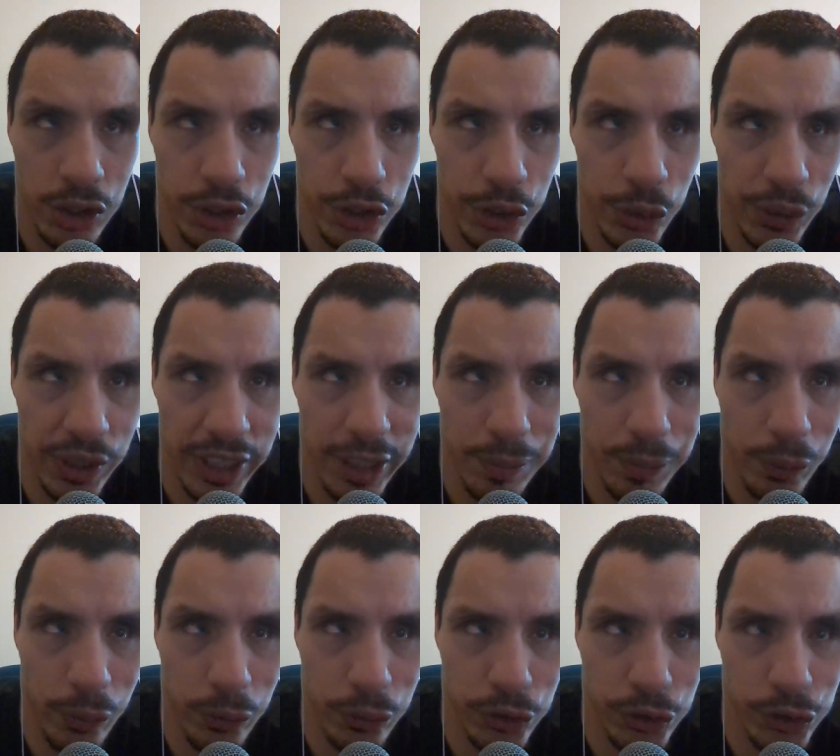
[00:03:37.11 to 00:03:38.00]
you're
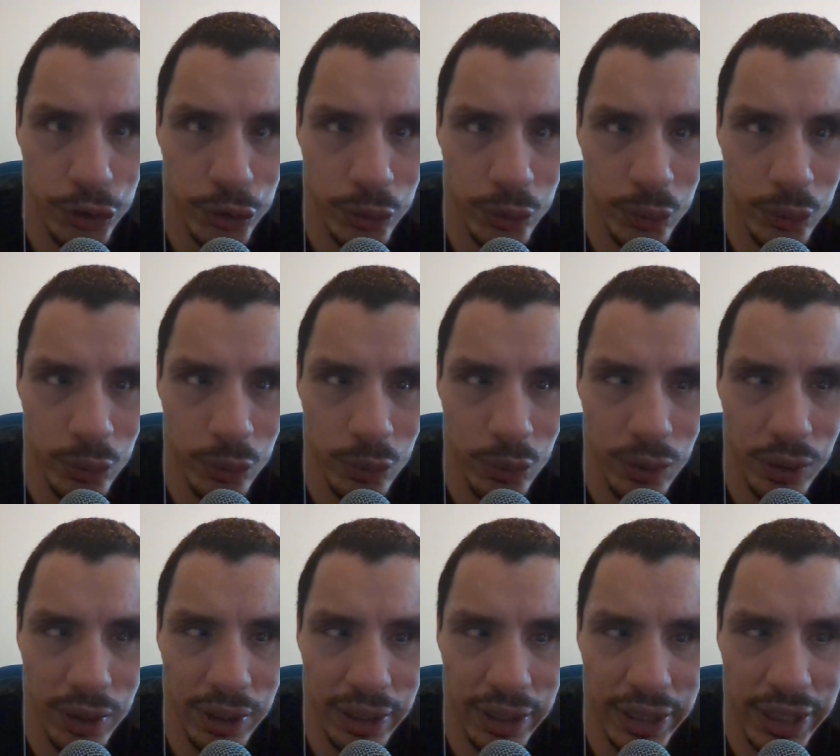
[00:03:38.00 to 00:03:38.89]
able to
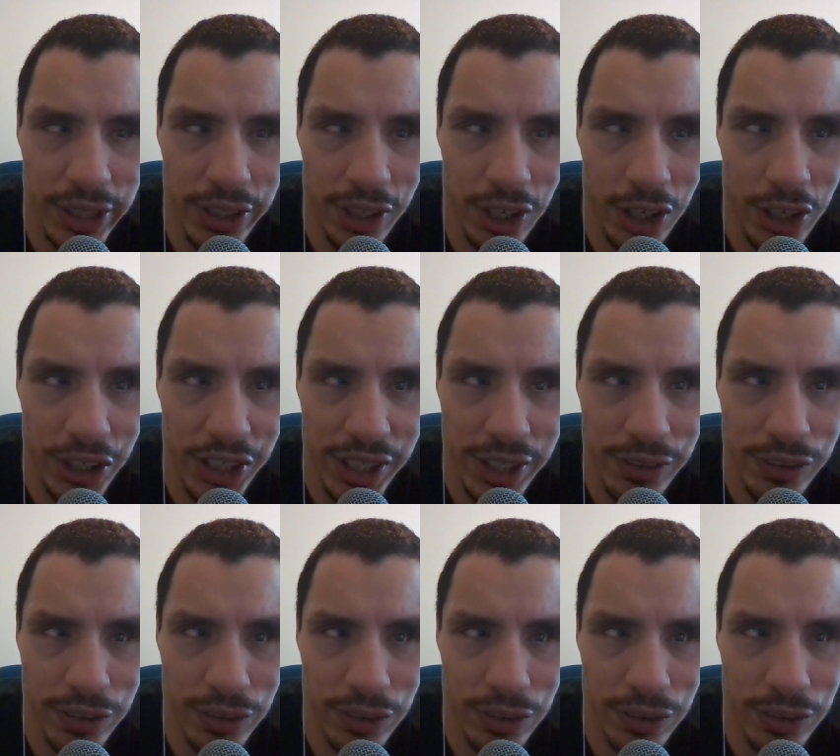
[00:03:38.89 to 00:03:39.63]
get on it,